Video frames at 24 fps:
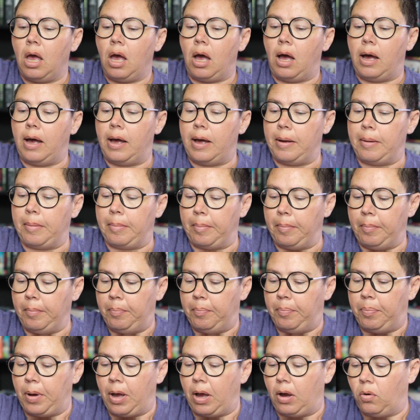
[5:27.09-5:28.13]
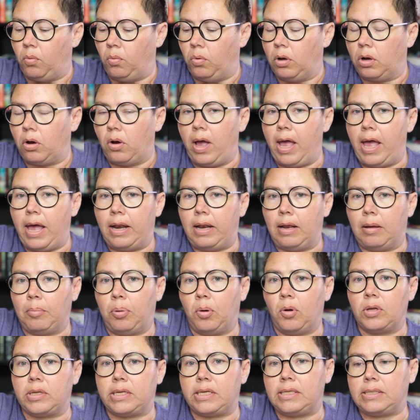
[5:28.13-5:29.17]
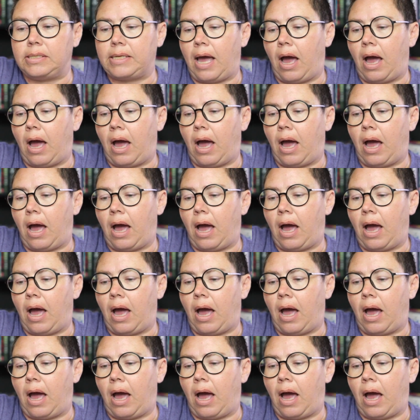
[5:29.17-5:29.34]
but we'll go ahead and pull these